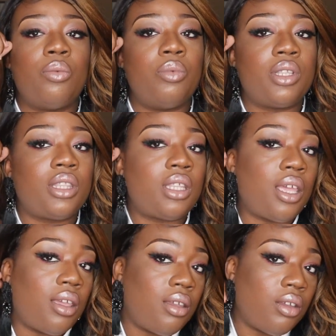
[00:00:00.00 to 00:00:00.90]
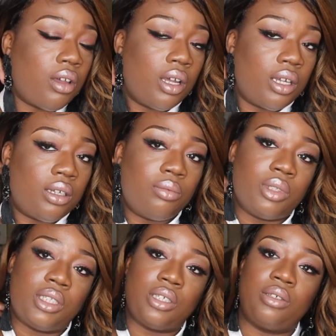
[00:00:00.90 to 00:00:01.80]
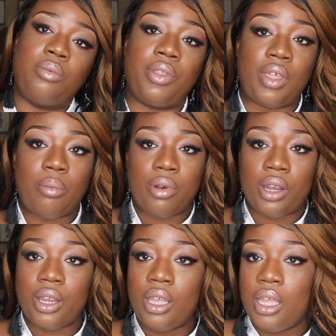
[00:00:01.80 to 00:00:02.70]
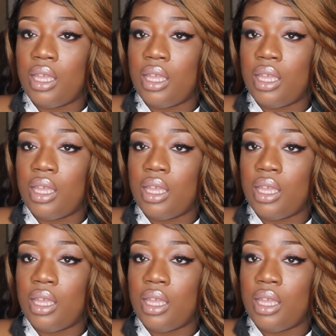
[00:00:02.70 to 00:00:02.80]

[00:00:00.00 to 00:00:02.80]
with that, with that part.